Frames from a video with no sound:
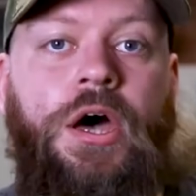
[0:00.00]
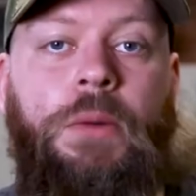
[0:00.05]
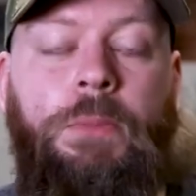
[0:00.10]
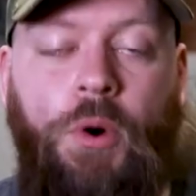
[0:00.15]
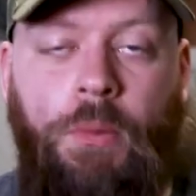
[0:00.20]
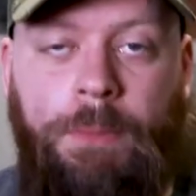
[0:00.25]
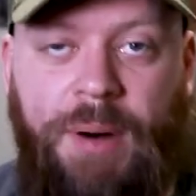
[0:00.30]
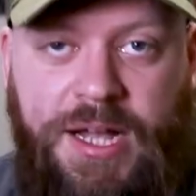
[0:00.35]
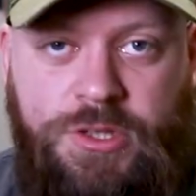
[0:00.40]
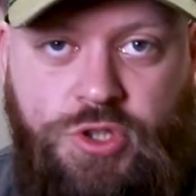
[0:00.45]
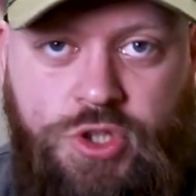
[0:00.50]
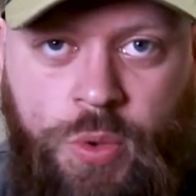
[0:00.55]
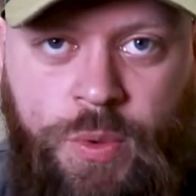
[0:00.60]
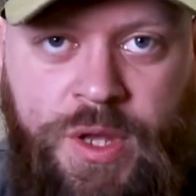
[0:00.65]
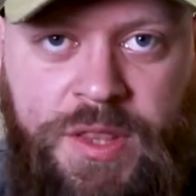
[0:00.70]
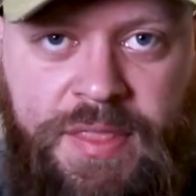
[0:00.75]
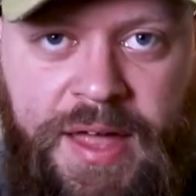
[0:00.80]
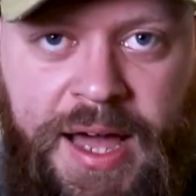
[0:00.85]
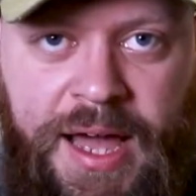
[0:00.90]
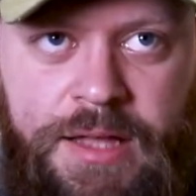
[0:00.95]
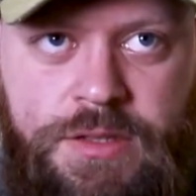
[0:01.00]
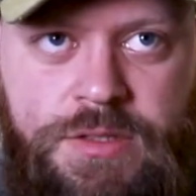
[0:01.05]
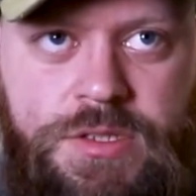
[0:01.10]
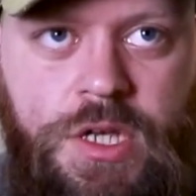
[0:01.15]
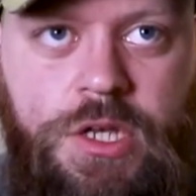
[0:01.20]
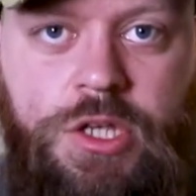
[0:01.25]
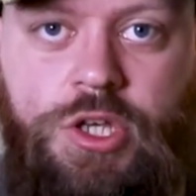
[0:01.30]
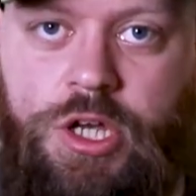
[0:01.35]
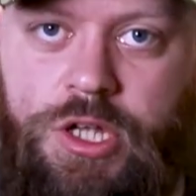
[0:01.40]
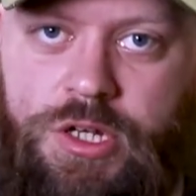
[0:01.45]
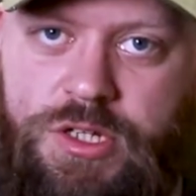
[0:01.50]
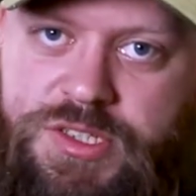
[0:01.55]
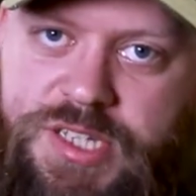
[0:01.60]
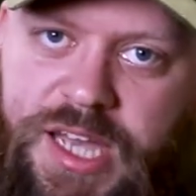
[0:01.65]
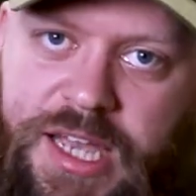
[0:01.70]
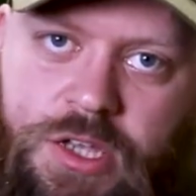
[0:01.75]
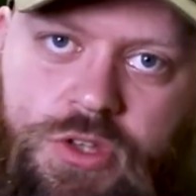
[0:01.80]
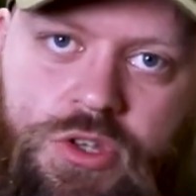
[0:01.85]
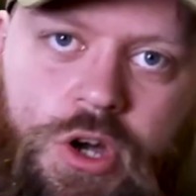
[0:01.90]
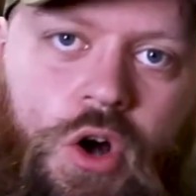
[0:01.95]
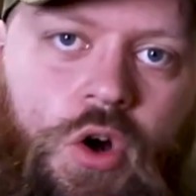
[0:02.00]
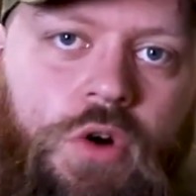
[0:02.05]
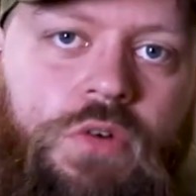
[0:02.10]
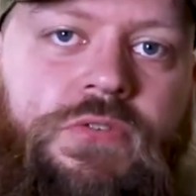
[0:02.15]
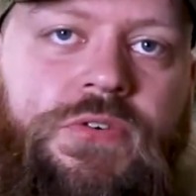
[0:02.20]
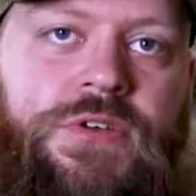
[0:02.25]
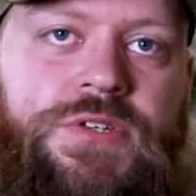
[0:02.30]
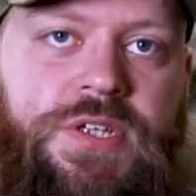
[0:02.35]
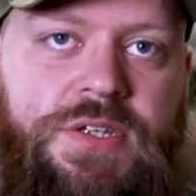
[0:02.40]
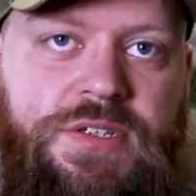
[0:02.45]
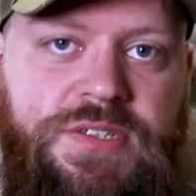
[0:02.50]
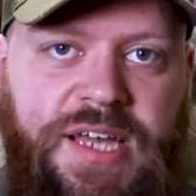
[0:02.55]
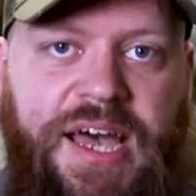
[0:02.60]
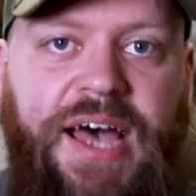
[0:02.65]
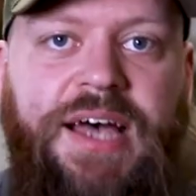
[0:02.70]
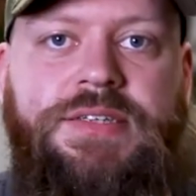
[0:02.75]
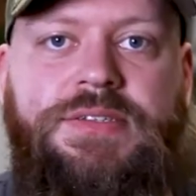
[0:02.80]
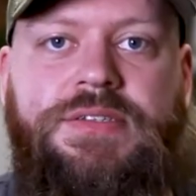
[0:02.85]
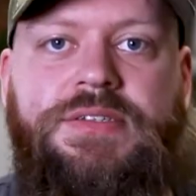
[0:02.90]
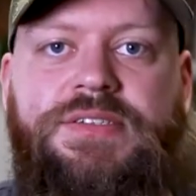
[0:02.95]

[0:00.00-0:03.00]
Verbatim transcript: But by doing that, you're going to set your dog up for success,